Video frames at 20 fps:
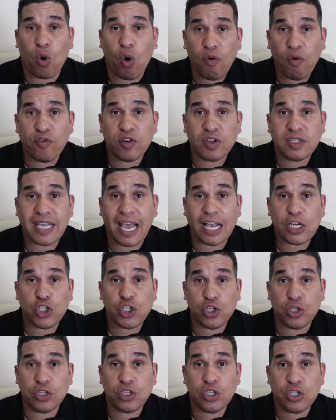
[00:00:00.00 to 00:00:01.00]
oversize
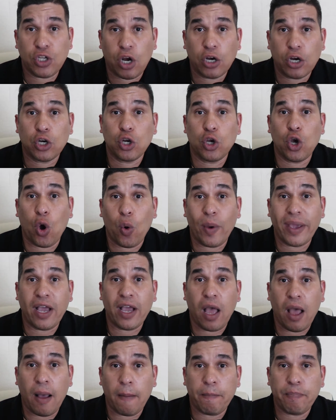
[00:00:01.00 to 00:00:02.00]
should start
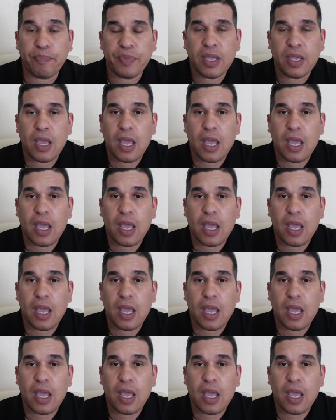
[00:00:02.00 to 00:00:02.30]
going up.